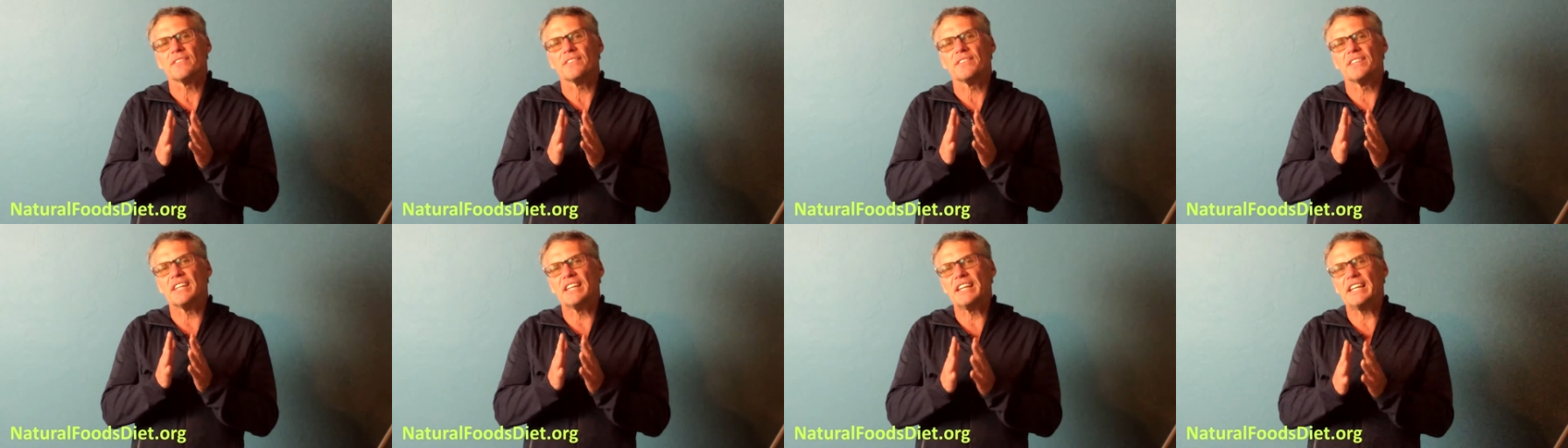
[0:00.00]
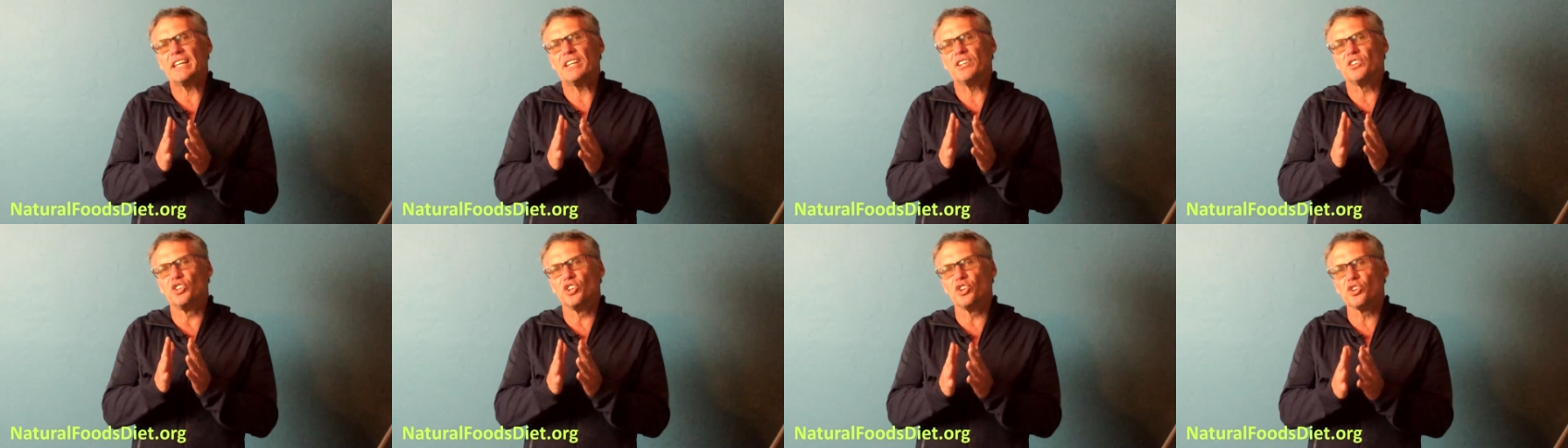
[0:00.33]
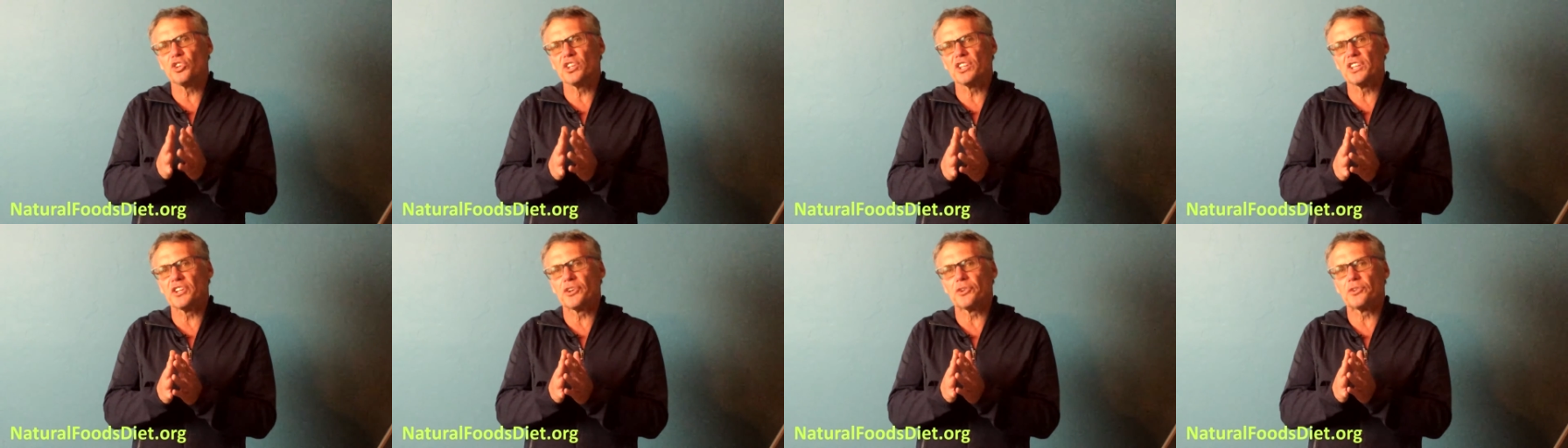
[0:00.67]
The
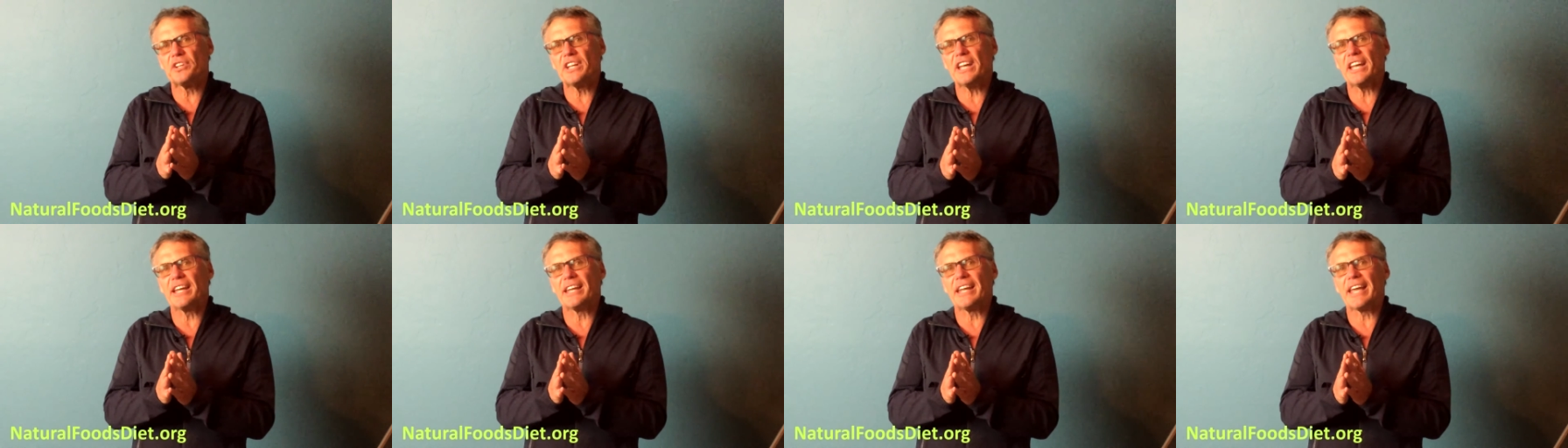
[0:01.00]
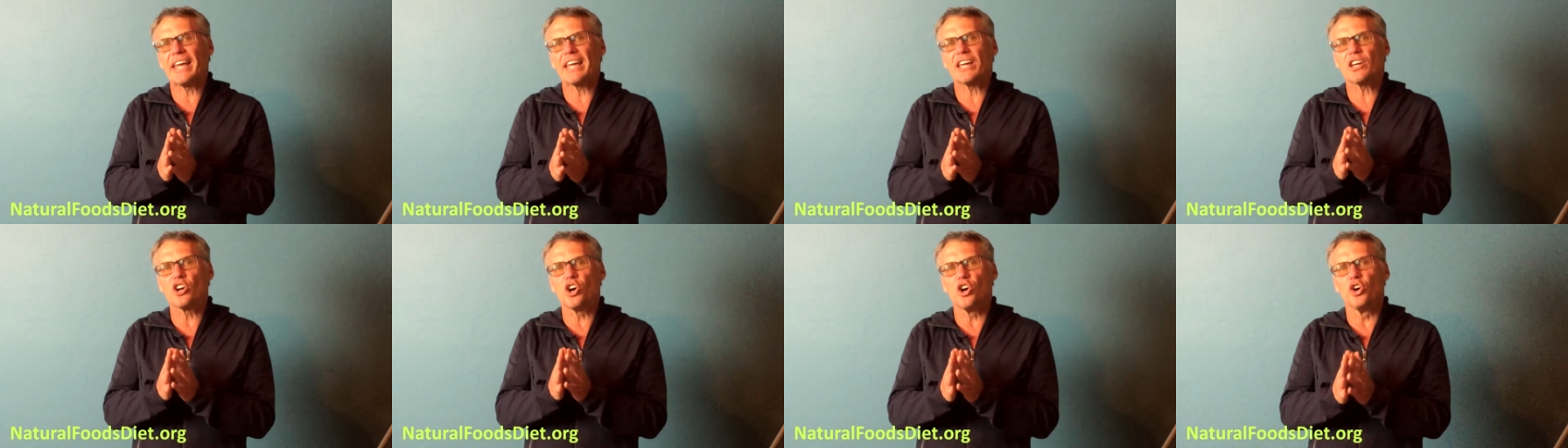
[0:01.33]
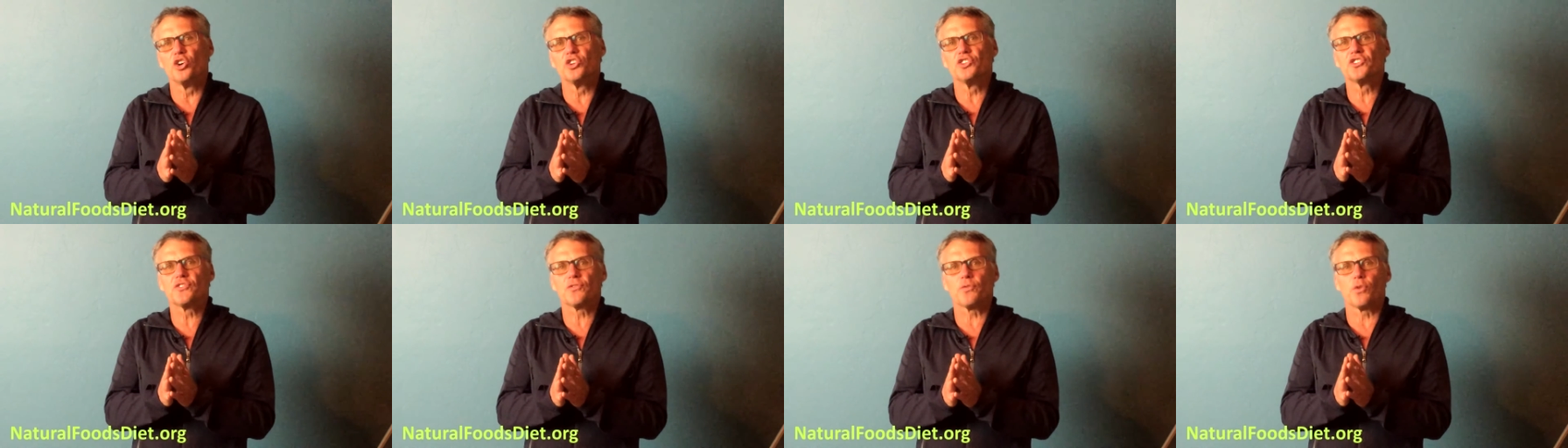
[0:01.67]
nuclear DNA codes